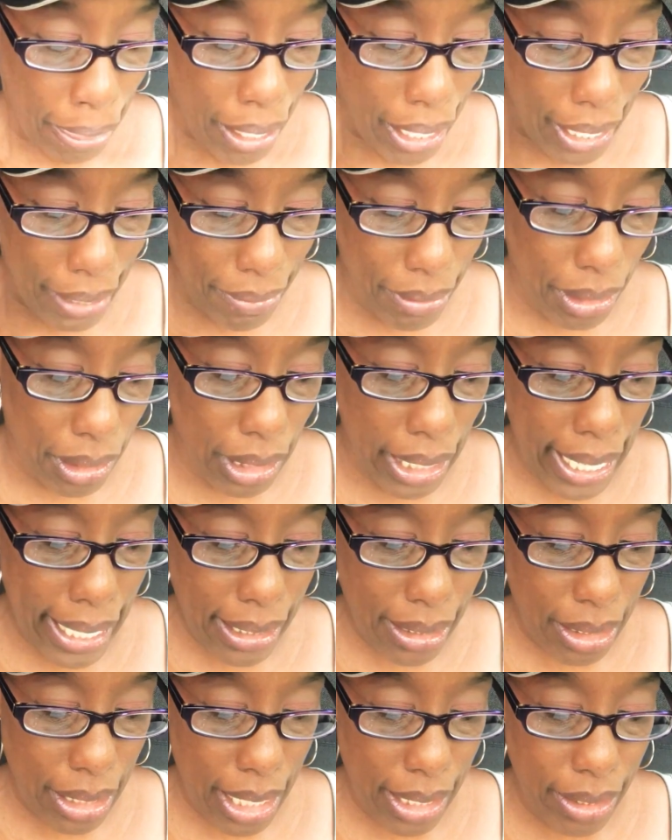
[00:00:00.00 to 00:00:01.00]
And then
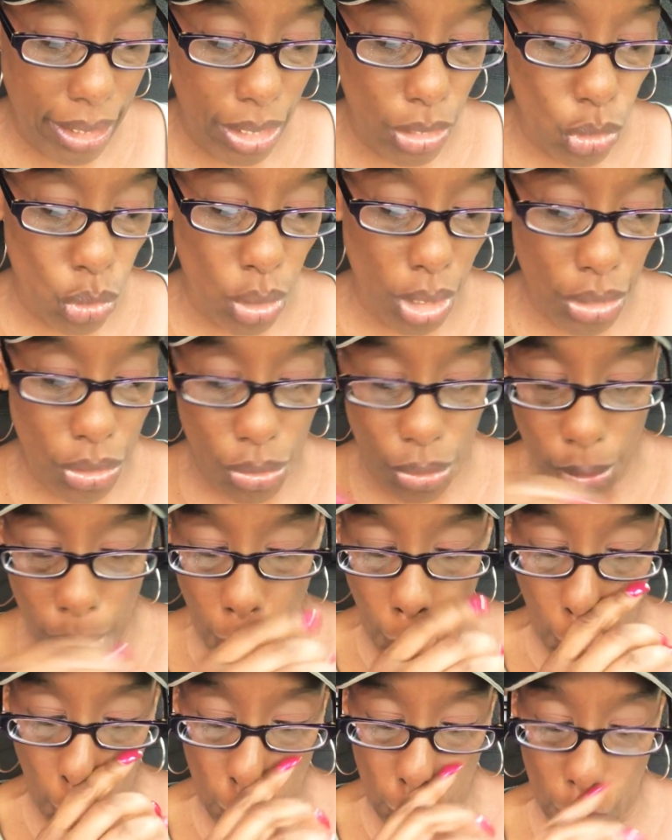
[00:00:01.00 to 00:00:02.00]
lastly, I said adjust your
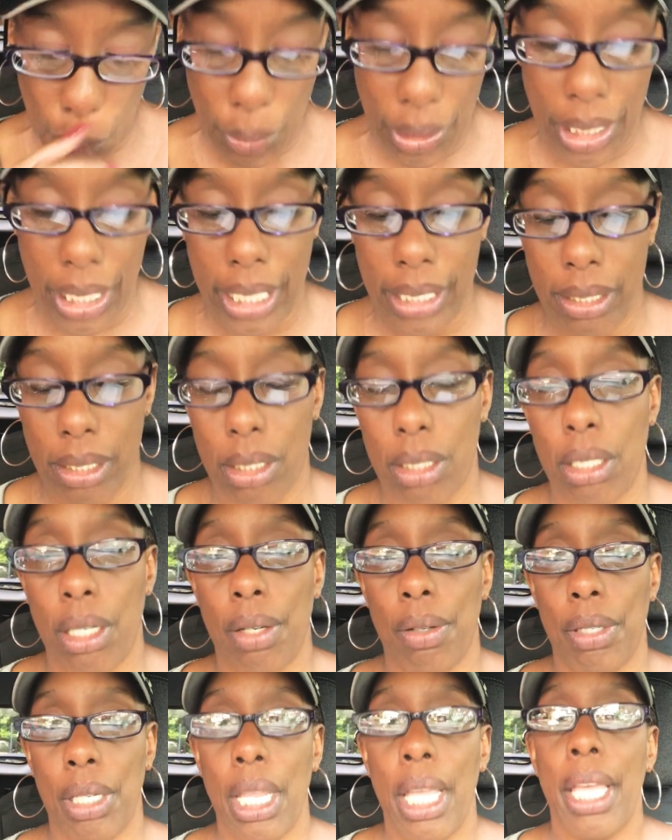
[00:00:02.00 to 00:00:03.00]
goals when
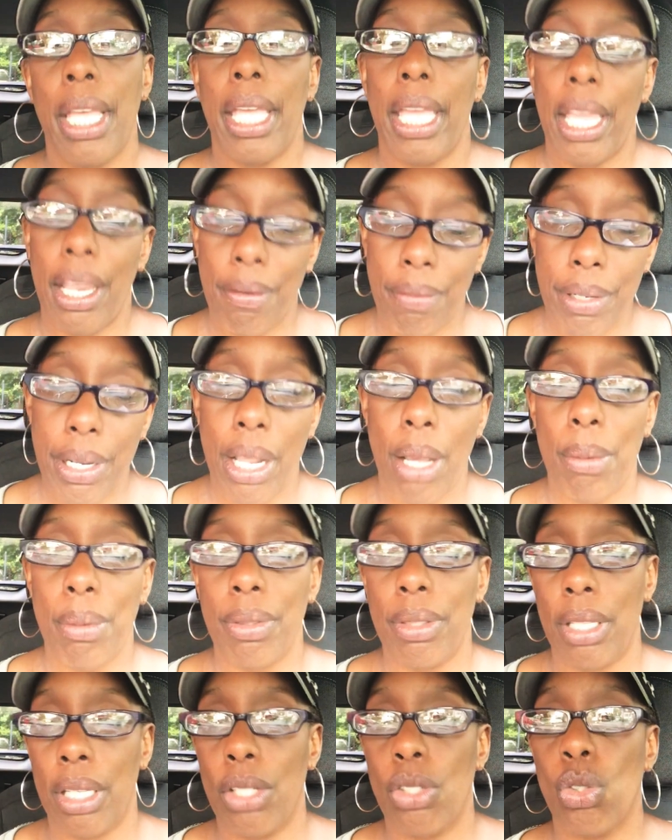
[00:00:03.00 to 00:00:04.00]
necessary. Every now
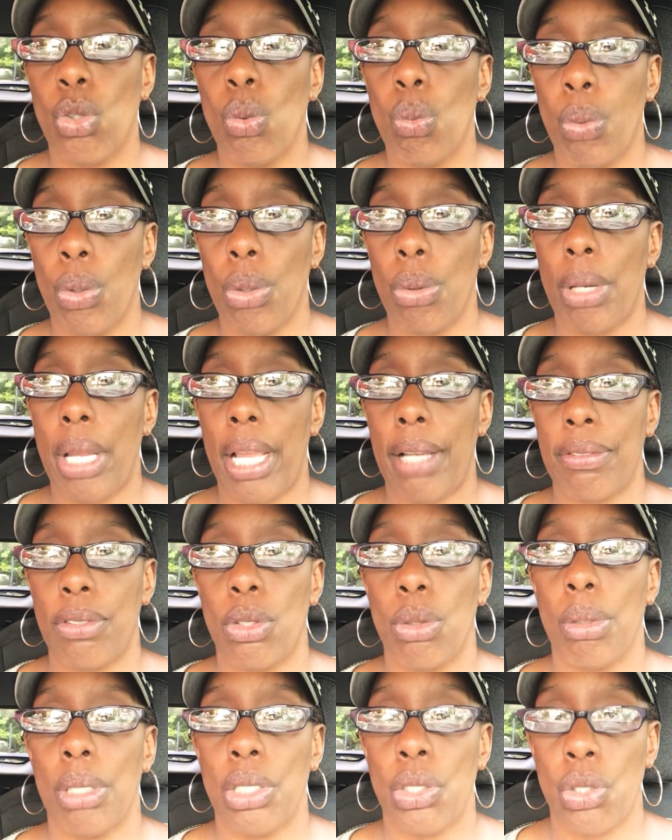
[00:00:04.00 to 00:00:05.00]
and then, you will have
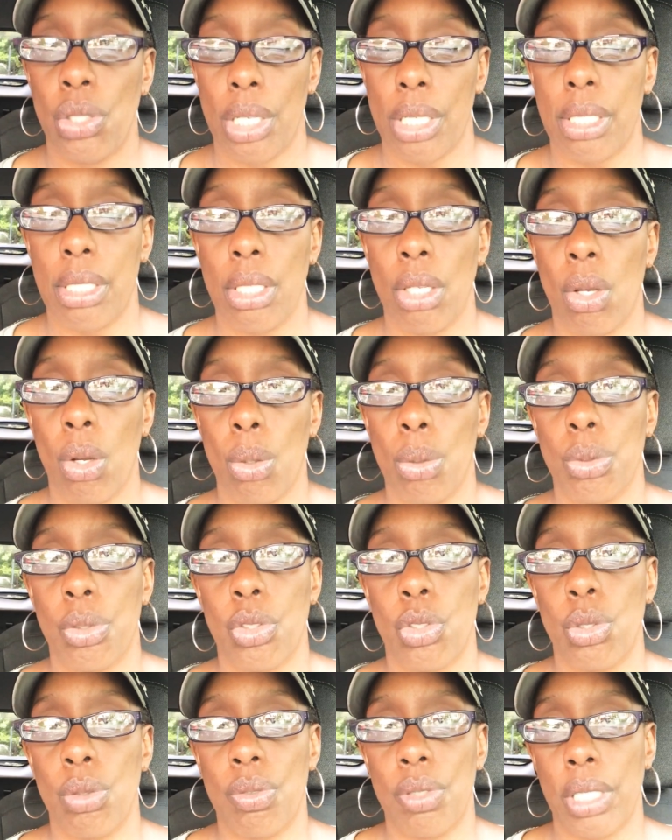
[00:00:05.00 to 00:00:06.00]
to adjust the goals
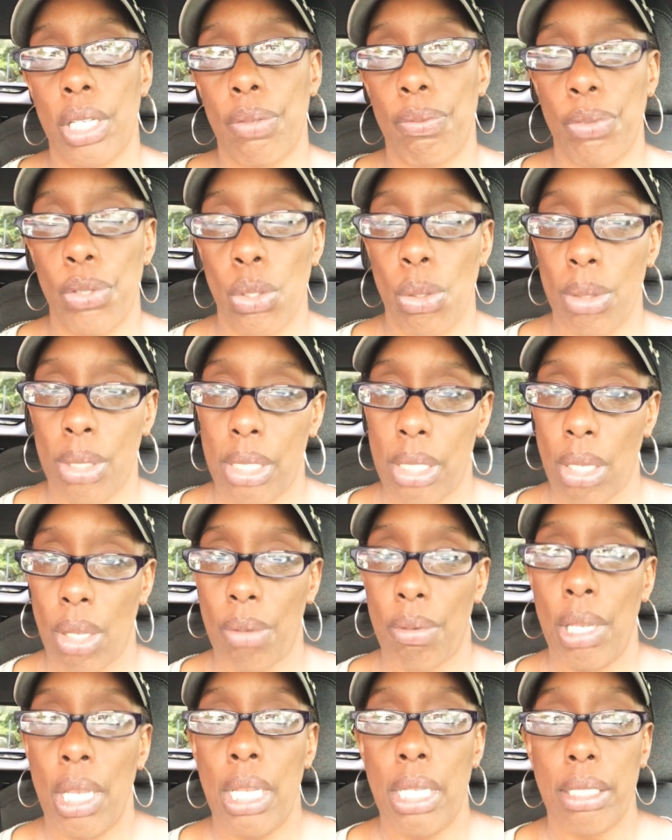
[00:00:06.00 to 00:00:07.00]
that you've set for
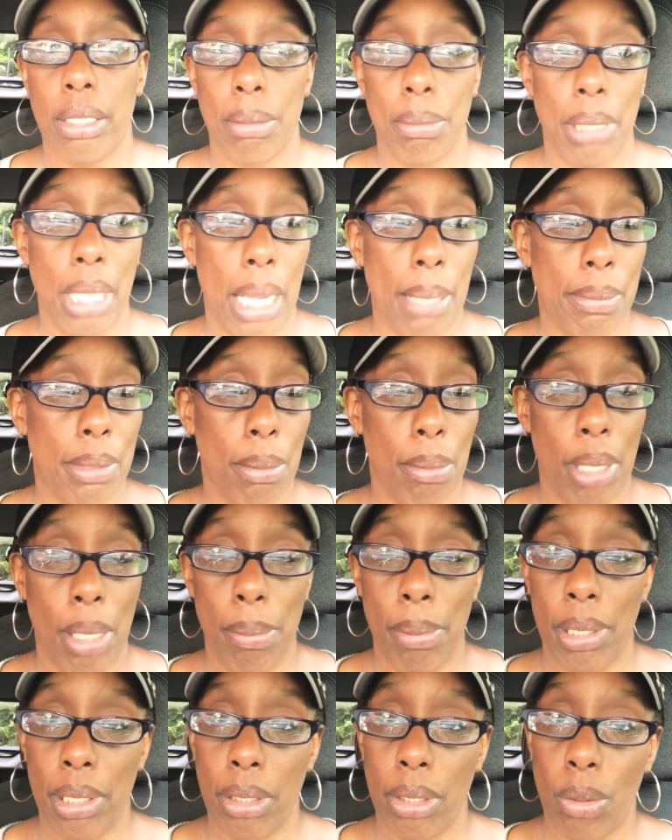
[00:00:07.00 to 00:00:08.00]
yourself. Sometimes it may
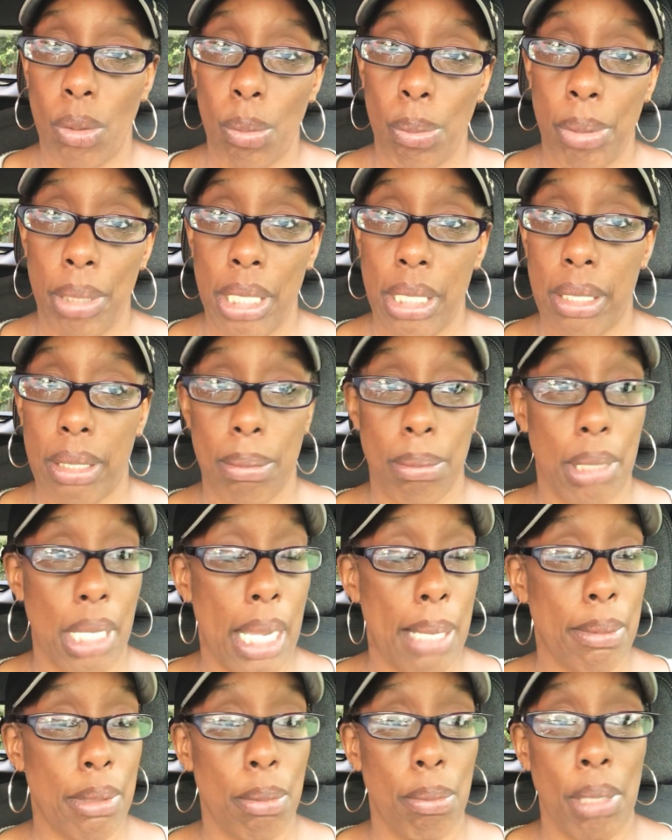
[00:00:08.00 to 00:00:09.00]
be a little bit,
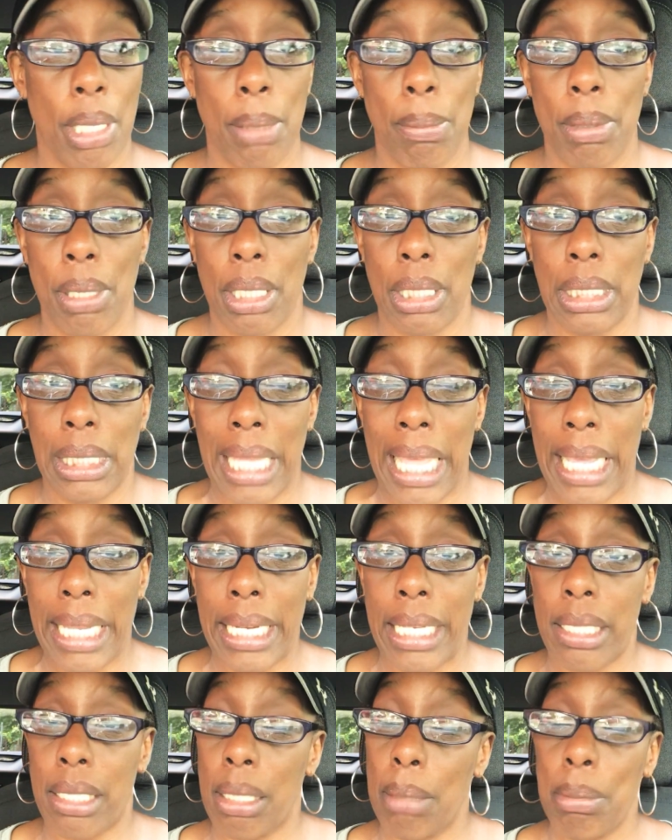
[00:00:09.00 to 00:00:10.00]
sometimes it may be a lot,
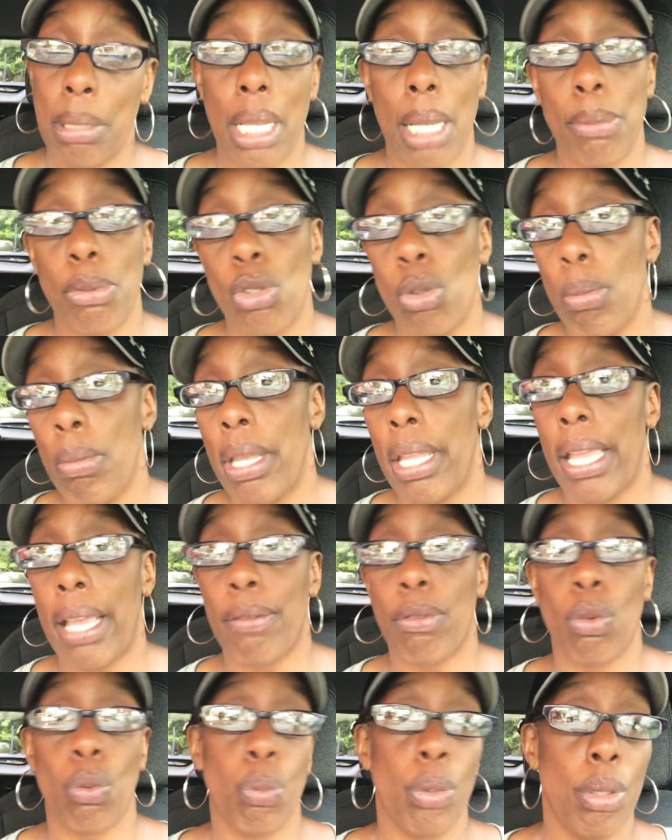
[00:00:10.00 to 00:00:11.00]
and sometimes you may
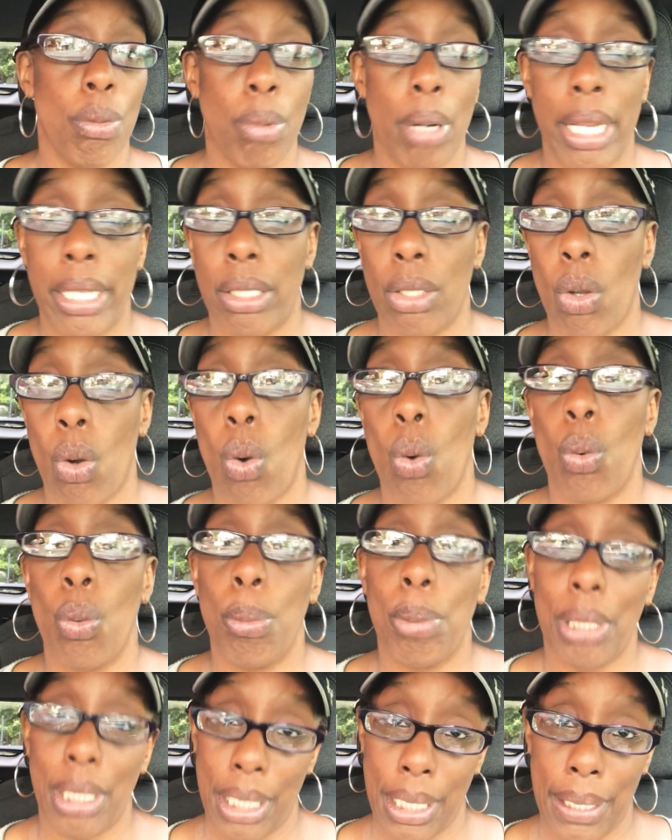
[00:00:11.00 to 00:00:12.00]
have to rewrite the whole
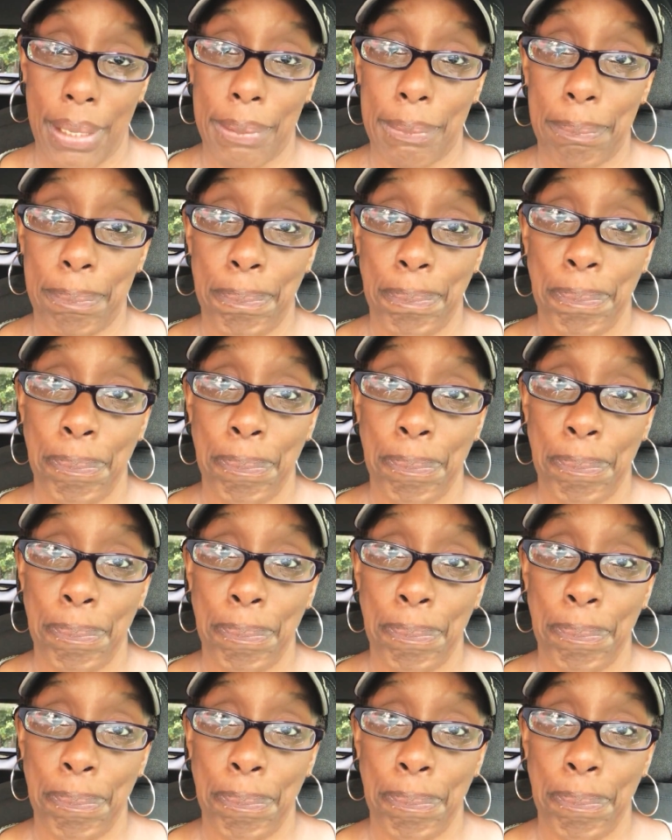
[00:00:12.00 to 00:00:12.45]
plan,